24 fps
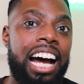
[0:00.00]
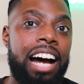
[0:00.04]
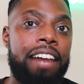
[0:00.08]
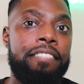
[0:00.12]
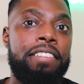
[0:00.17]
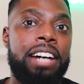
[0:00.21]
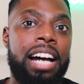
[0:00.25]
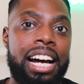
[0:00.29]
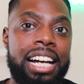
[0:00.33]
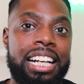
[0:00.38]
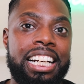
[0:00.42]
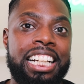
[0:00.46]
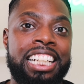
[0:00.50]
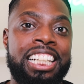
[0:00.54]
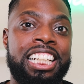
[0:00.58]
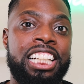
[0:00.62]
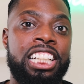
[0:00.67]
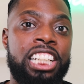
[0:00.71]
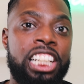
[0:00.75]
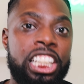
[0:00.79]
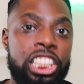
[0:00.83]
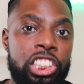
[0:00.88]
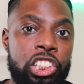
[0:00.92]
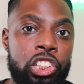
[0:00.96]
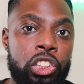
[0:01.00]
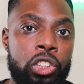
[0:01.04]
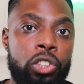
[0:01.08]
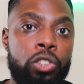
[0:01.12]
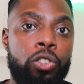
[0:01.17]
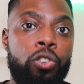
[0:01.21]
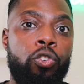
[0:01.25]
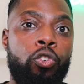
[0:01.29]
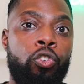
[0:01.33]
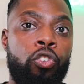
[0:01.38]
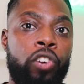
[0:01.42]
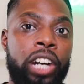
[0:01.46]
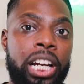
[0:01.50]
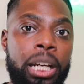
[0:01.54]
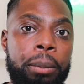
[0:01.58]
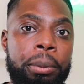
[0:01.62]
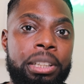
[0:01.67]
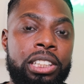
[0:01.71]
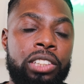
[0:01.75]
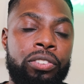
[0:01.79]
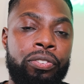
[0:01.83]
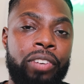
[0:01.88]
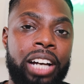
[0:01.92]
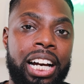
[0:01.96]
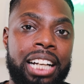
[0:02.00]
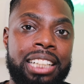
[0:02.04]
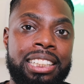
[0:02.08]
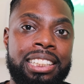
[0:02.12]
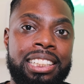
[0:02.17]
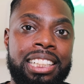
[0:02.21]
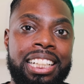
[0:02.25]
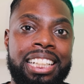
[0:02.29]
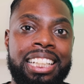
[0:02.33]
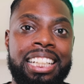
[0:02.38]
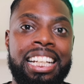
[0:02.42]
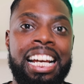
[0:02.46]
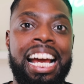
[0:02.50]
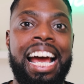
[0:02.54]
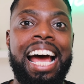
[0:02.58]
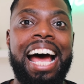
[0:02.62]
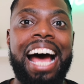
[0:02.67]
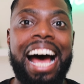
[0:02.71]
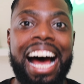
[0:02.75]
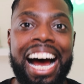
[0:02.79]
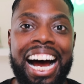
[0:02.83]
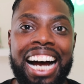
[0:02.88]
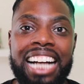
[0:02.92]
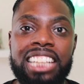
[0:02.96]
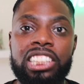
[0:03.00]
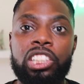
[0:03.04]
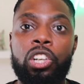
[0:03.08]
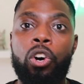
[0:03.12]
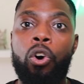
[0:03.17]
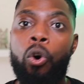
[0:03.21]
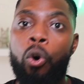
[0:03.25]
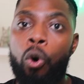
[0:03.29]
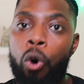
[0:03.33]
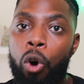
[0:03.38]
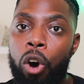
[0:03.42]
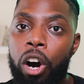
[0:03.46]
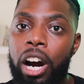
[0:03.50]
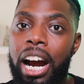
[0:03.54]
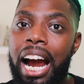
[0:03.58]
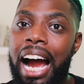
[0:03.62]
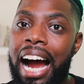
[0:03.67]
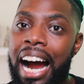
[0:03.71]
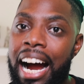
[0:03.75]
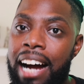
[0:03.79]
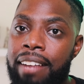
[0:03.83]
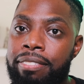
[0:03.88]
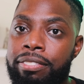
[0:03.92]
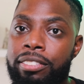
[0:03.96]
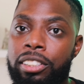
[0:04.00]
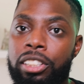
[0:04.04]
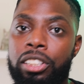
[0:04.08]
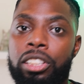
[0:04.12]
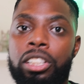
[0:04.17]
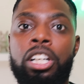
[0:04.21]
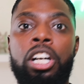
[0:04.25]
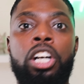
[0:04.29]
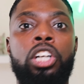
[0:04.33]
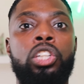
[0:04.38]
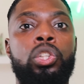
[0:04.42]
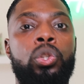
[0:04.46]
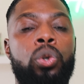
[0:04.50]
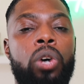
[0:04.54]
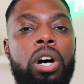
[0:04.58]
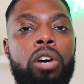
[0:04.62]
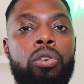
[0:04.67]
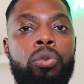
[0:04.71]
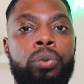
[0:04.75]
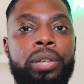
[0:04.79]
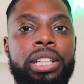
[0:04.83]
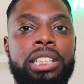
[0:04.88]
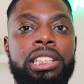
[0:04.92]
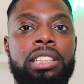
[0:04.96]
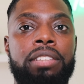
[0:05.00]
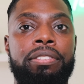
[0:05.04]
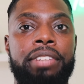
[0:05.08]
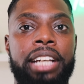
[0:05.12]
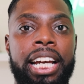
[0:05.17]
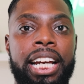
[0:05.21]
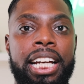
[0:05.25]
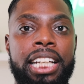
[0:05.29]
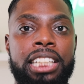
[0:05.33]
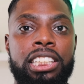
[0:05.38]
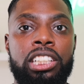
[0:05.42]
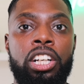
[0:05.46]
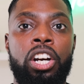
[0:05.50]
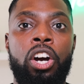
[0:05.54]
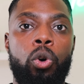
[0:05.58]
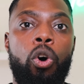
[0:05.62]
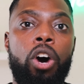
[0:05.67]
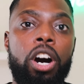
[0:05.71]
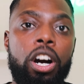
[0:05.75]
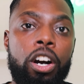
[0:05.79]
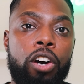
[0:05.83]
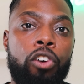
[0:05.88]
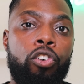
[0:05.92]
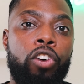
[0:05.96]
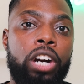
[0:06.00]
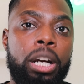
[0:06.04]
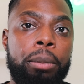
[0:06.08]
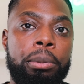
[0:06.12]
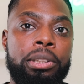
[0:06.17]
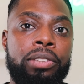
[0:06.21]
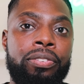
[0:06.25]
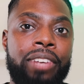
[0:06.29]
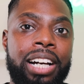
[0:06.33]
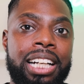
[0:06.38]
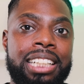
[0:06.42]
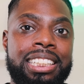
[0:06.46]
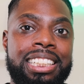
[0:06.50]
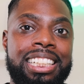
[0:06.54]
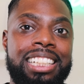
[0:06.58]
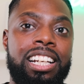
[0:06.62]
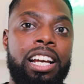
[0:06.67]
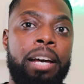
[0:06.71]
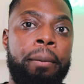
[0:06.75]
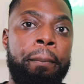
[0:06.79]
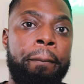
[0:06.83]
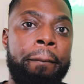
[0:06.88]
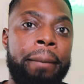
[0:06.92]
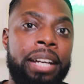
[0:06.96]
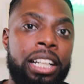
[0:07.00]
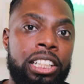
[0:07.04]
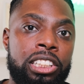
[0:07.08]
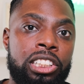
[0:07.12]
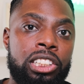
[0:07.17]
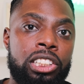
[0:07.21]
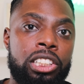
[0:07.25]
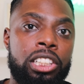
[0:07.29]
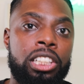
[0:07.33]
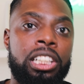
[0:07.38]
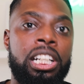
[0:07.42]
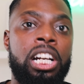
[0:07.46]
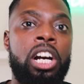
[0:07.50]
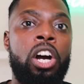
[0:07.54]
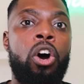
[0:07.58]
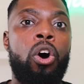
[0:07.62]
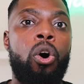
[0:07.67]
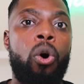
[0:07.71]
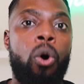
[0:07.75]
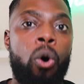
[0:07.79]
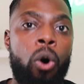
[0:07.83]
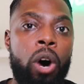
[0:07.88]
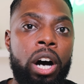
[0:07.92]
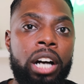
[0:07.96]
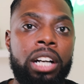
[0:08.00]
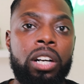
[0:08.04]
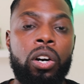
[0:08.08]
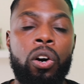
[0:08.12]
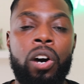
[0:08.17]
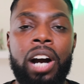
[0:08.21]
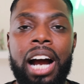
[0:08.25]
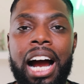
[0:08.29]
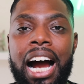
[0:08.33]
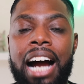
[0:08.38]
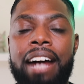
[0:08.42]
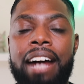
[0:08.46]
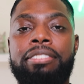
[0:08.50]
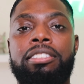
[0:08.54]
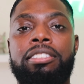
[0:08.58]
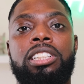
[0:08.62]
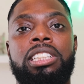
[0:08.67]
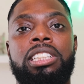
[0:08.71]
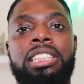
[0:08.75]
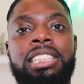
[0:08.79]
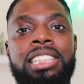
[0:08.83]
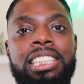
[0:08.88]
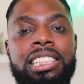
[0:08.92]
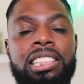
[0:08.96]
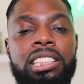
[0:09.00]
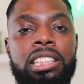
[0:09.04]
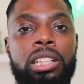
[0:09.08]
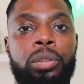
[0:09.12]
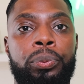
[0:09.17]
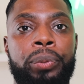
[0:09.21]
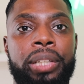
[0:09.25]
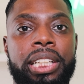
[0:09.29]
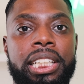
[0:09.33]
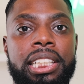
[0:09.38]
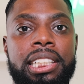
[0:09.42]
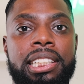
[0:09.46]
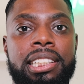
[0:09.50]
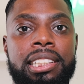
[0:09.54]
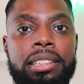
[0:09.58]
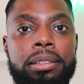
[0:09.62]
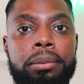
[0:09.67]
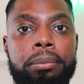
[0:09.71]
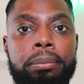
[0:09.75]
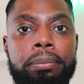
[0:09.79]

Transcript: have had an initial rabies vaccine at or after twelve weeks of age, or a rabies vaccine administered on or after sixty weeks.